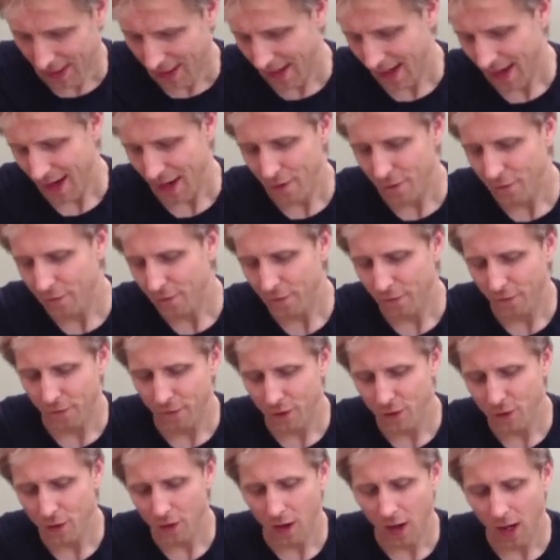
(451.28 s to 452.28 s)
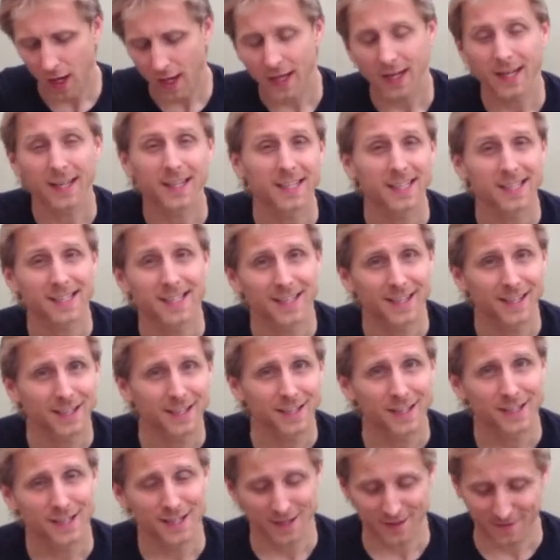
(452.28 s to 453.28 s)
If you like
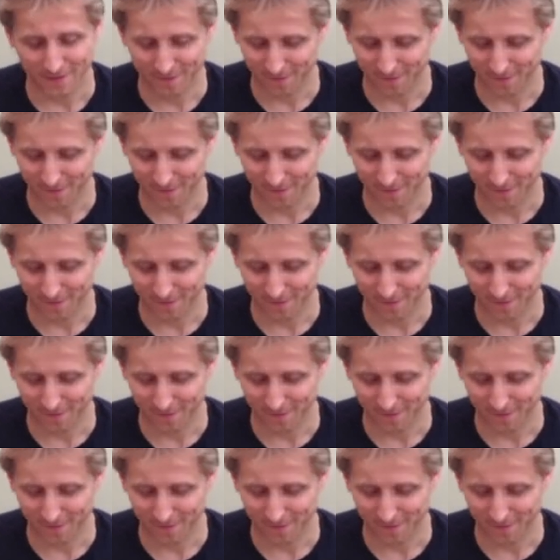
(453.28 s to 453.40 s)
Snickers,